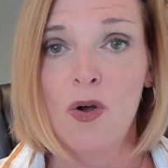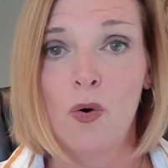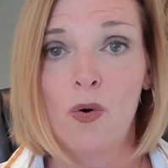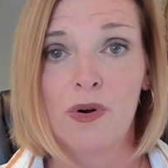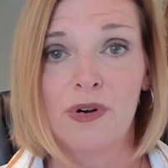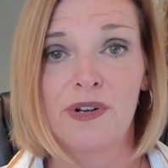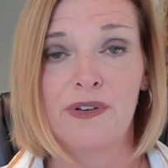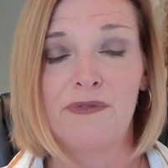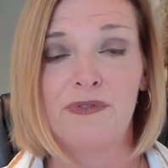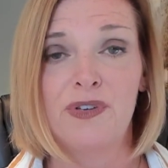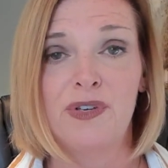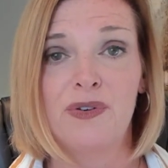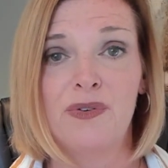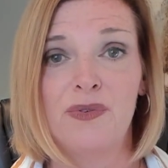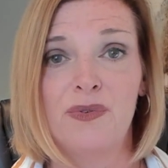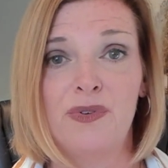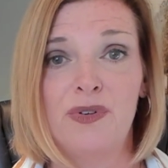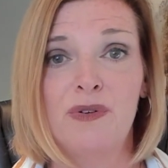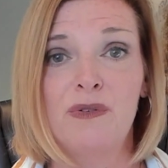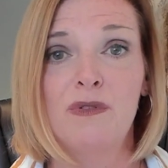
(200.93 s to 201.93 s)
Or if
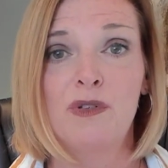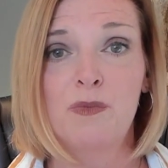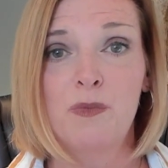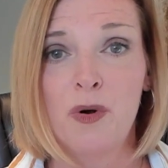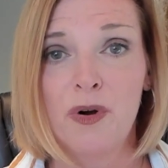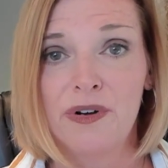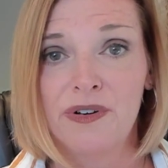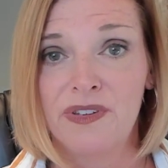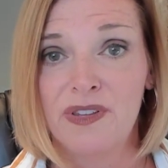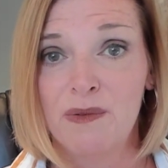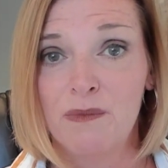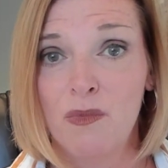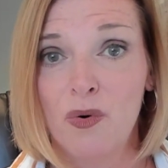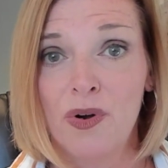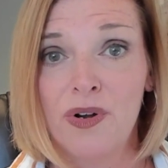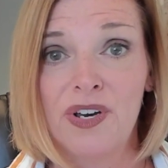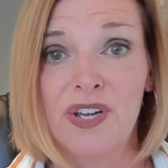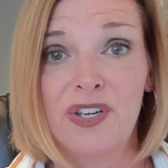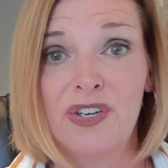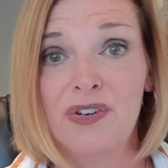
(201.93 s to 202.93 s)
you use porn in the
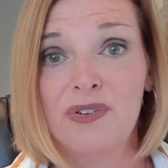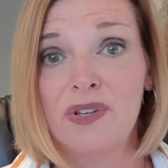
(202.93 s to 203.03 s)
morning,